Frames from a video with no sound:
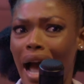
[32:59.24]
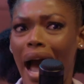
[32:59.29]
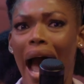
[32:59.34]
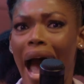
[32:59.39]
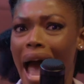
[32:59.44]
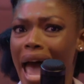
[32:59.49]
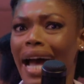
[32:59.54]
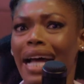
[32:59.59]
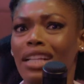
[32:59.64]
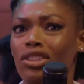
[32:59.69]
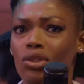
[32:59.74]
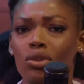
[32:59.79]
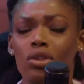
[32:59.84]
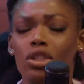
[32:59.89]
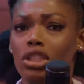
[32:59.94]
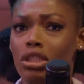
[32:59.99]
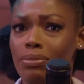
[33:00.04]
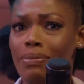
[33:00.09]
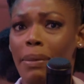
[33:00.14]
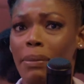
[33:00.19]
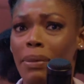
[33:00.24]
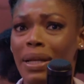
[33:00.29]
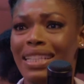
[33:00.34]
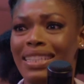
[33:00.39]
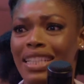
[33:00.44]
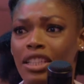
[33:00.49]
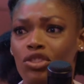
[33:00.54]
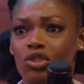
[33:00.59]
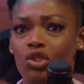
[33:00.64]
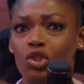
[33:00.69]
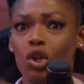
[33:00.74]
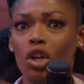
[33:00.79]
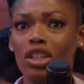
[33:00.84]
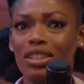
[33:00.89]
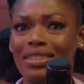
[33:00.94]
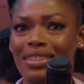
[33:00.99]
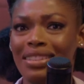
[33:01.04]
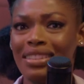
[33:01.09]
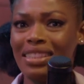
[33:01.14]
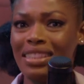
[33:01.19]
My mother said,
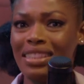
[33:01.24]
just